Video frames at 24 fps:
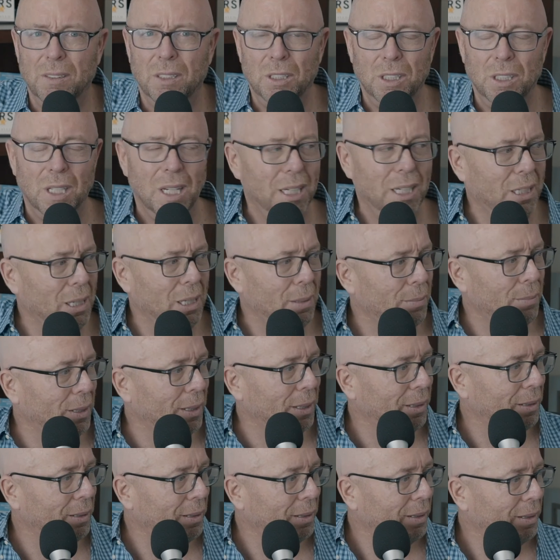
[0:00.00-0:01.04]
giant
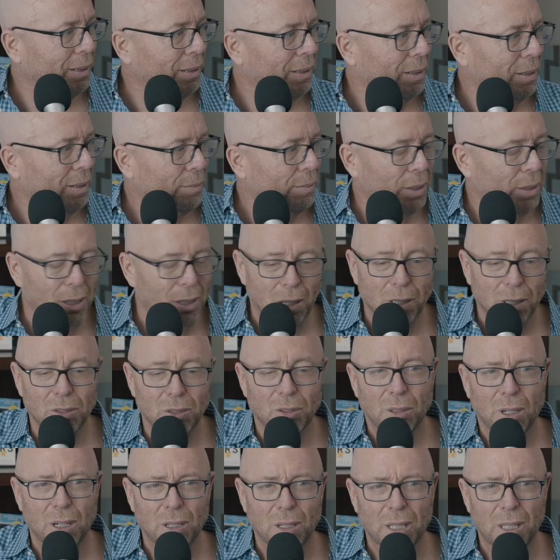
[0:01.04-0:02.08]
company, but it all
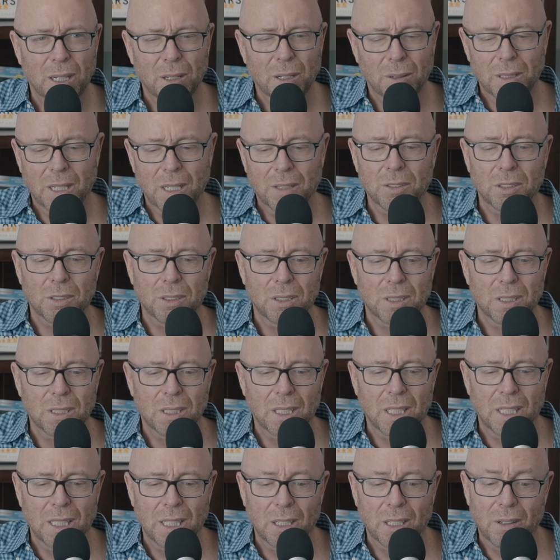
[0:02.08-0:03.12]
started. They don't never,
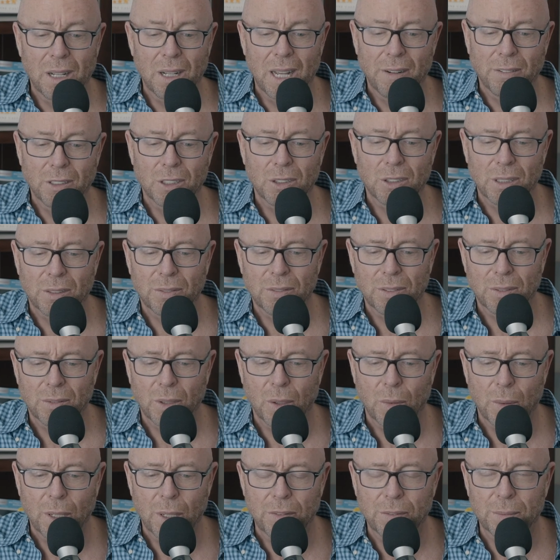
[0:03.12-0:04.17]
they don't ever drift
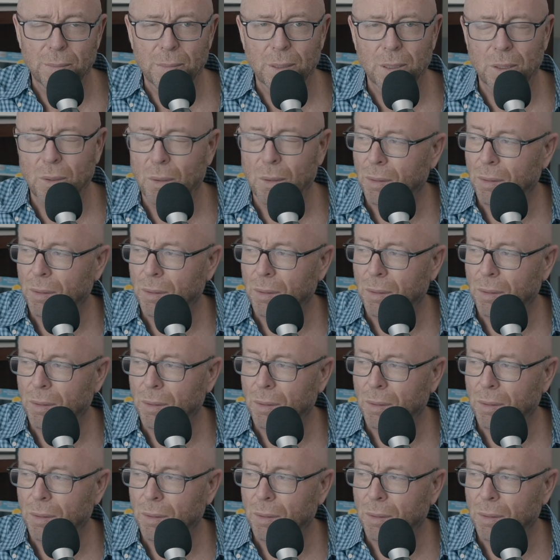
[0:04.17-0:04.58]
away from their core